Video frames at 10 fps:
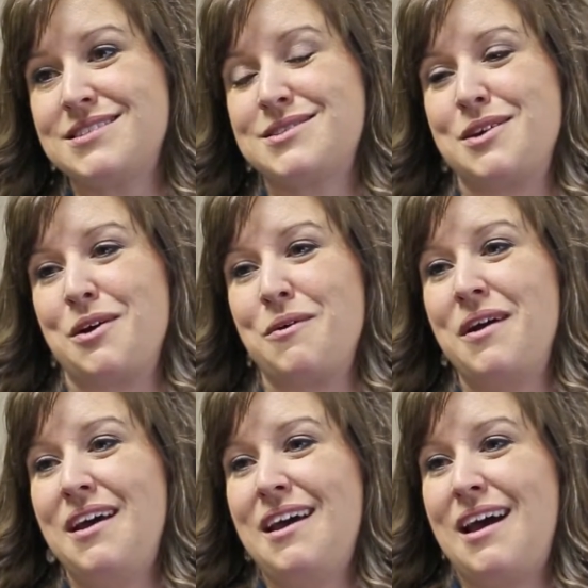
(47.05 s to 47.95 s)
So
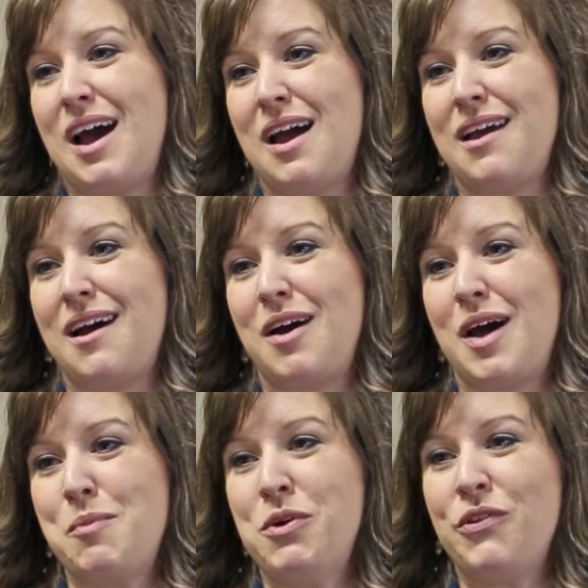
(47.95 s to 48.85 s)

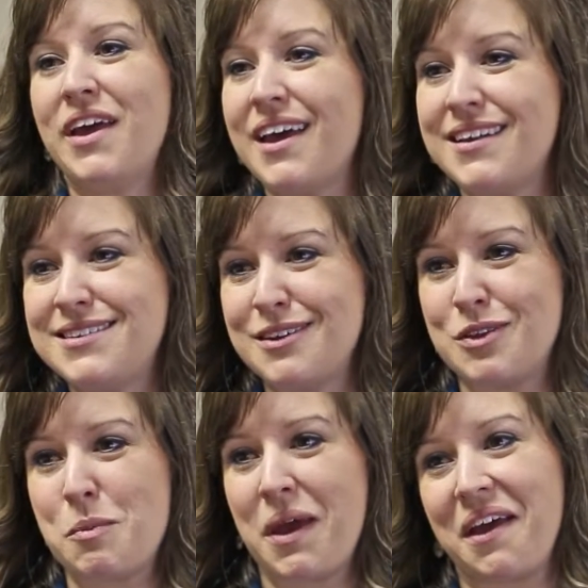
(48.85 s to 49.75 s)
I put the heads in the
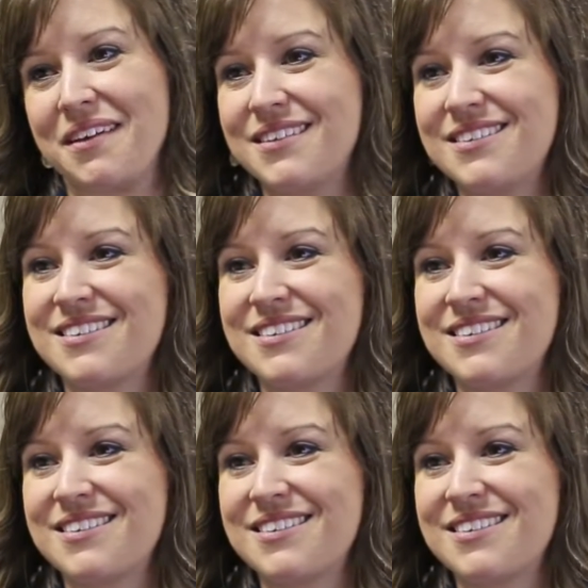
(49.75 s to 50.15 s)
beds.